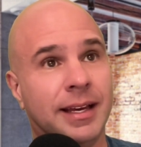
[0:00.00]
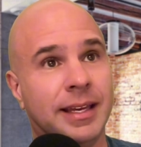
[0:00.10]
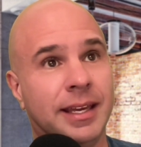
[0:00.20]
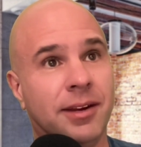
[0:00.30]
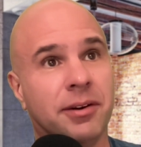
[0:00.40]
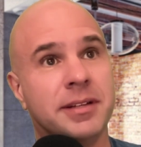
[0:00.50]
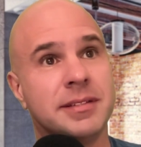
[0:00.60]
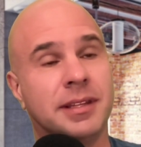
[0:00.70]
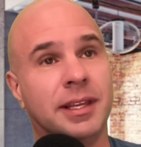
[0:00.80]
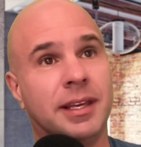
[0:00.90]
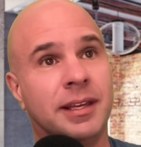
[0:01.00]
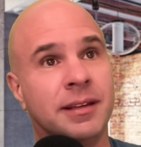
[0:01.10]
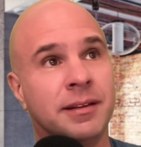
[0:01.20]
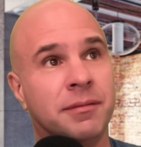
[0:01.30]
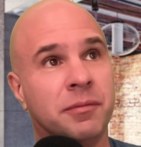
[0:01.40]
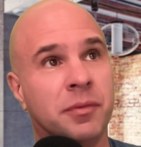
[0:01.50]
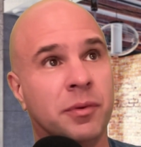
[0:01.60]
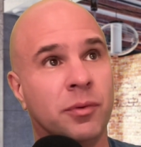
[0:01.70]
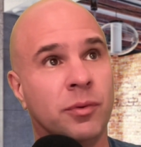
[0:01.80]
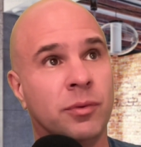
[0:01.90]
Here is the
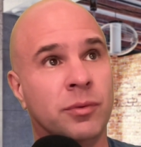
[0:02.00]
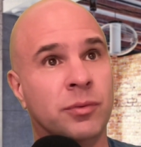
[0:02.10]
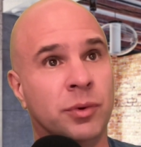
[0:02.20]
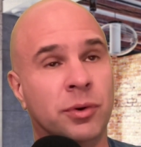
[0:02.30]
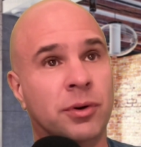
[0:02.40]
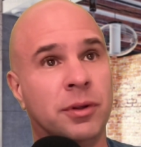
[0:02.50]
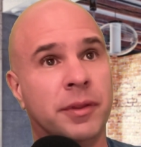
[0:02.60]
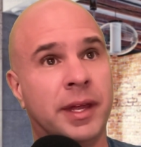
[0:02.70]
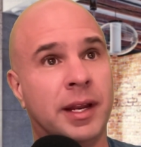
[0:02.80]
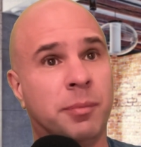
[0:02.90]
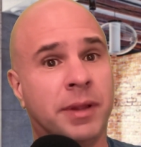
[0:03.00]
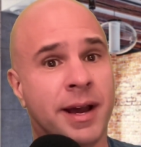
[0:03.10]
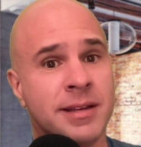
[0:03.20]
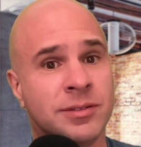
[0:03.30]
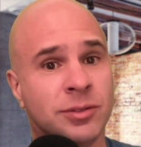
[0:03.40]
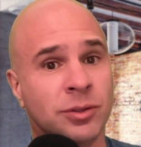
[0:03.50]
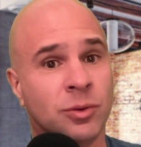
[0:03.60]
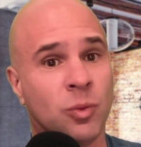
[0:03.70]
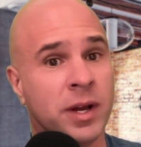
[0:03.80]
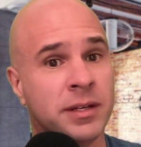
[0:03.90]
rule that applies
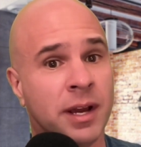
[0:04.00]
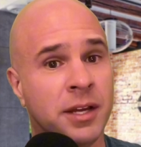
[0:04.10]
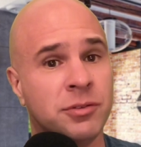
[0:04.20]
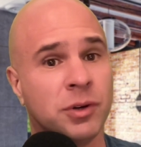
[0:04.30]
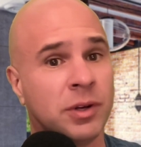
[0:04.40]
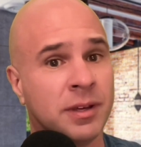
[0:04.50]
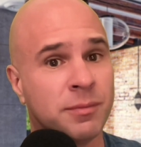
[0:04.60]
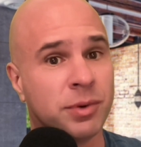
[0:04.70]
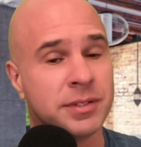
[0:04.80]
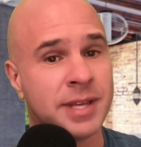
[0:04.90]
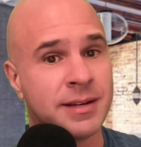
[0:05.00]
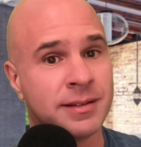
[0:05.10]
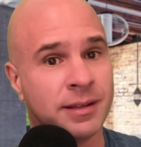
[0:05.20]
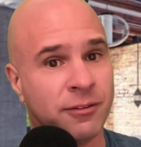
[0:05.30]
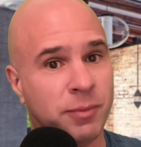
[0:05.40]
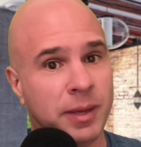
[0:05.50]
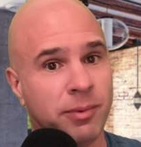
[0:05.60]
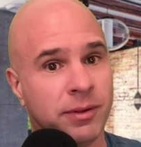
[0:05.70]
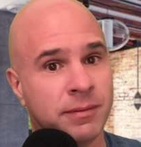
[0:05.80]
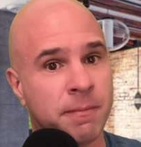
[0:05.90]
to 100% of
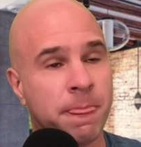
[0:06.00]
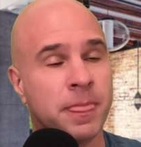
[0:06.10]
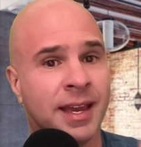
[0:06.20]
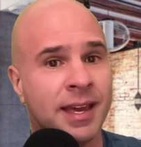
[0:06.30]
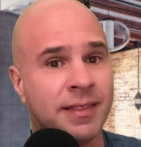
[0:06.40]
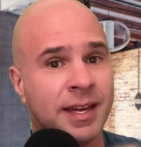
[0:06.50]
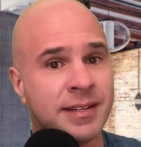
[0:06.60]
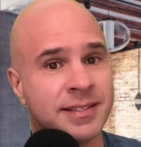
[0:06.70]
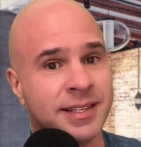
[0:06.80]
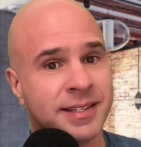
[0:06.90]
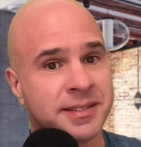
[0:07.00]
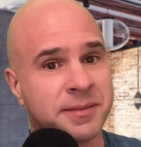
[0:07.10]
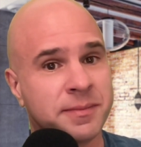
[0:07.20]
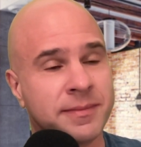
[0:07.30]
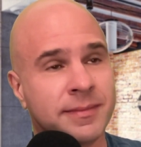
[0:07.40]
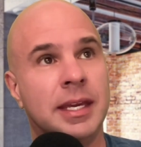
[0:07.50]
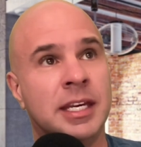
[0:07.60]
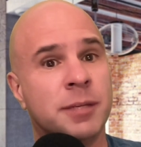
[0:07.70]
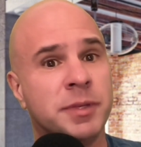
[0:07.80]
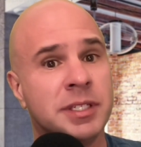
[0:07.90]
people, and that is this.
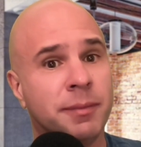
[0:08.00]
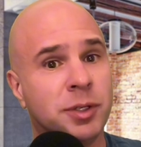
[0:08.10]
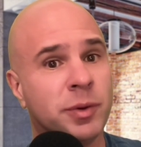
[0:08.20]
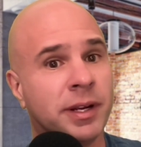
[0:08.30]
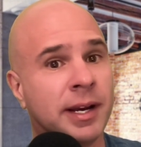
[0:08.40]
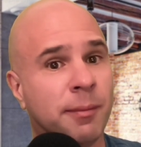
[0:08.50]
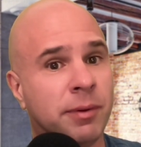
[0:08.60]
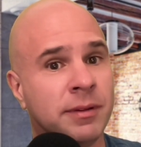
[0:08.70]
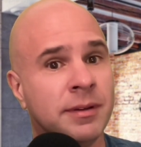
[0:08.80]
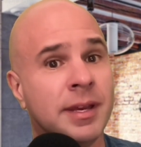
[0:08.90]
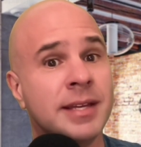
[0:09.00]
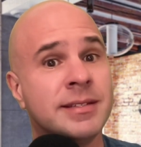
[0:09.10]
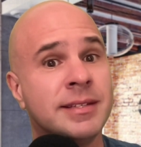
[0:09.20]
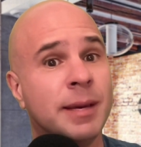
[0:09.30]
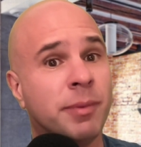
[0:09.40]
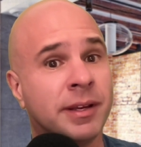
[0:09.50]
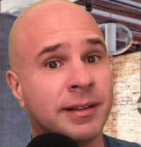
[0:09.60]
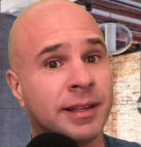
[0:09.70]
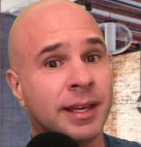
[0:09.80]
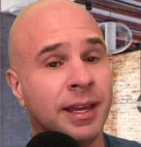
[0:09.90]
Intimacy between a couple is
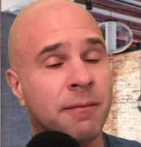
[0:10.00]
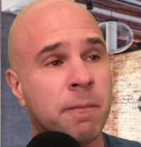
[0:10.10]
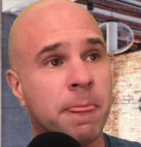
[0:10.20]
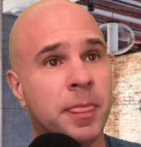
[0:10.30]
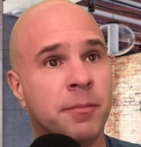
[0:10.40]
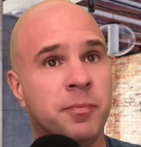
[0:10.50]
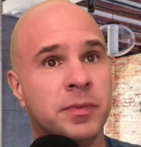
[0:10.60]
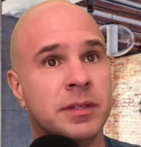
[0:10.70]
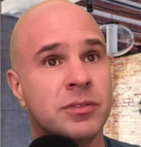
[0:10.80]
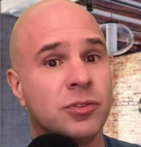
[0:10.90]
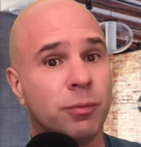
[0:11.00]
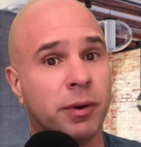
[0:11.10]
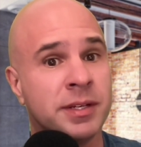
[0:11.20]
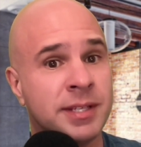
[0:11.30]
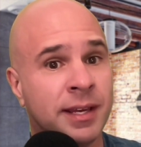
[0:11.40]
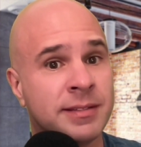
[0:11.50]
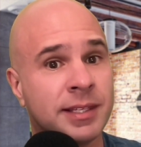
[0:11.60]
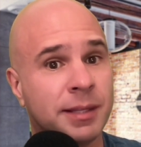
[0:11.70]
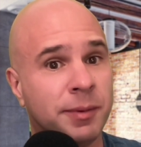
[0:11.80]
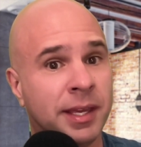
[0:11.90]
typically super intense
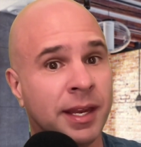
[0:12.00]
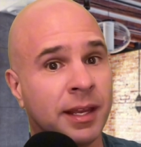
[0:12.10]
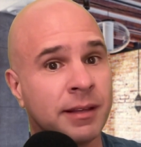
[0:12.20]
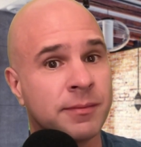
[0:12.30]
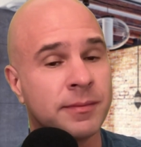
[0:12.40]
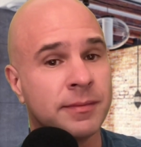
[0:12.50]
at the beginning,